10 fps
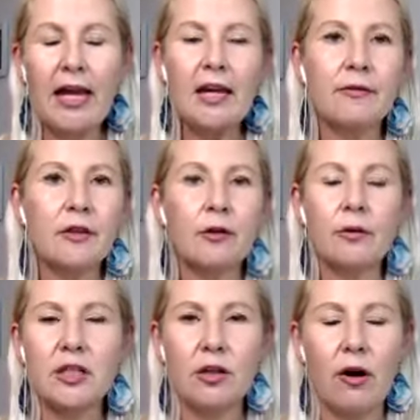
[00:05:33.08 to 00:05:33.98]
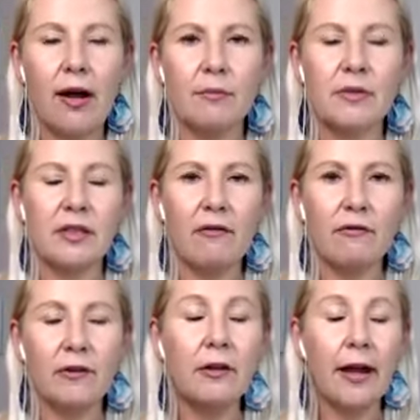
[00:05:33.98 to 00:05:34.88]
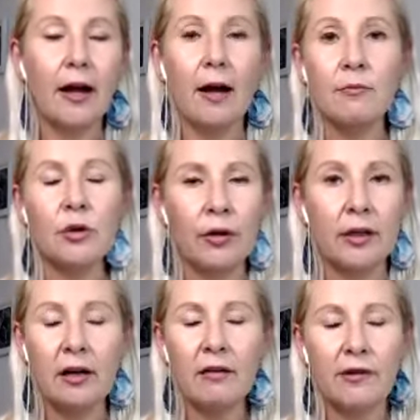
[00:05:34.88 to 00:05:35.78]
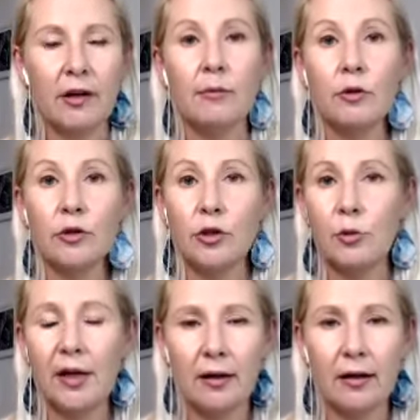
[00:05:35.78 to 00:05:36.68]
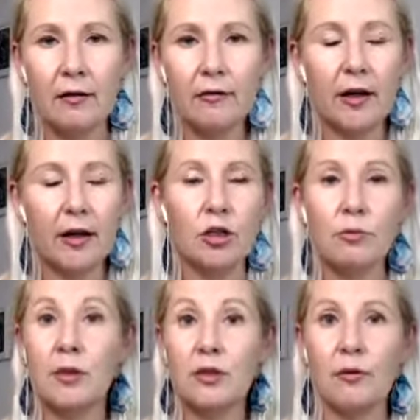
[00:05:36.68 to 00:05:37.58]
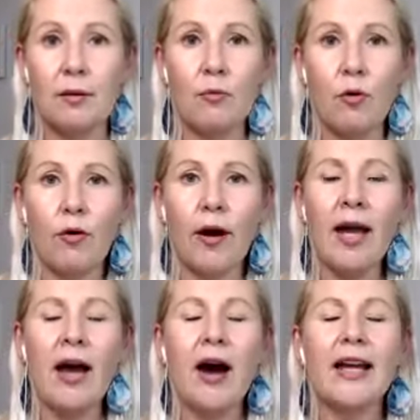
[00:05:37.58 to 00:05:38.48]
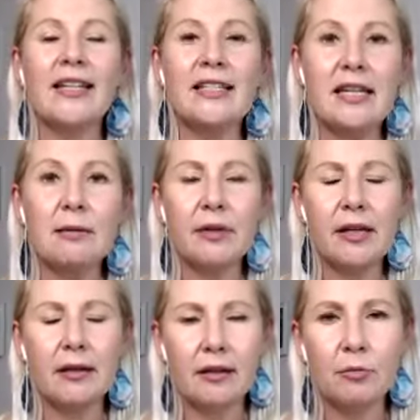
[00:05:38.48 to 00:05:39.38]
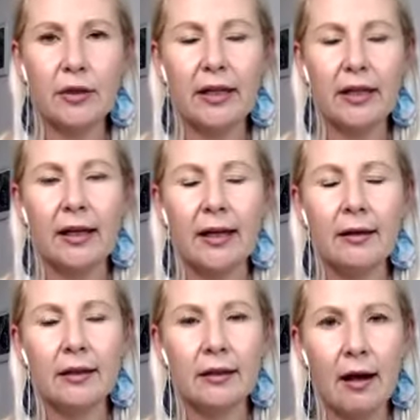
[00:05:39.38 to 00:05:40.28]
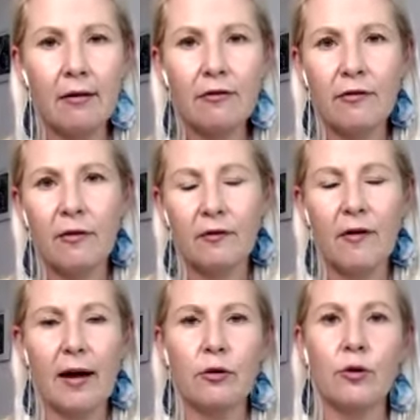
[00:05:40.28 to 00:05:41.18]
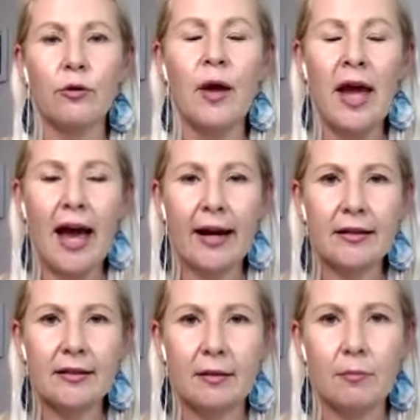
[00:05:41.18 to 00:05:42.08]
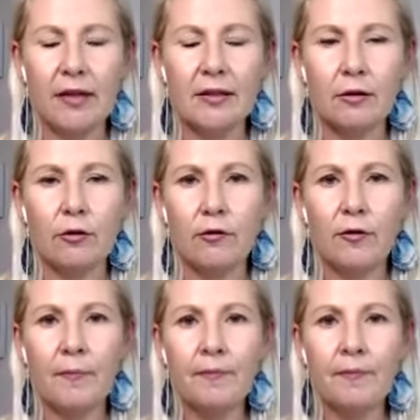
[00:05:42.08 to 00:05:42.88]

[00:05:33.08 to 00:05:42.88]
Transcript: Even though at times I feel like I'm not enough and I'm not doing enough and I should be doing more, I deeply and completely love, value, and accept myself.